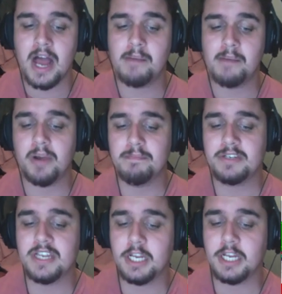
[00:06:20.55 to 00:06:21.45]
But in
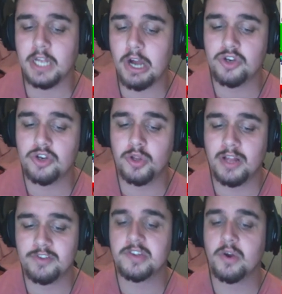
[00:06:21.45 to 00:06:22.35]
particular, I do
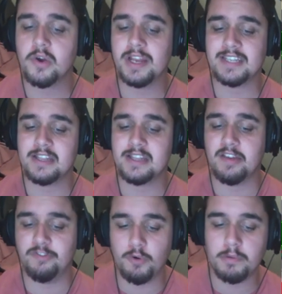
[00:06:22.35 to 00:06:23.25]
love the signings in
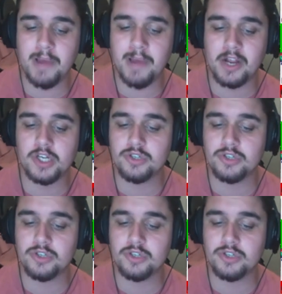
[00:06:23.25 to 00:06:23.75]
their forward pack.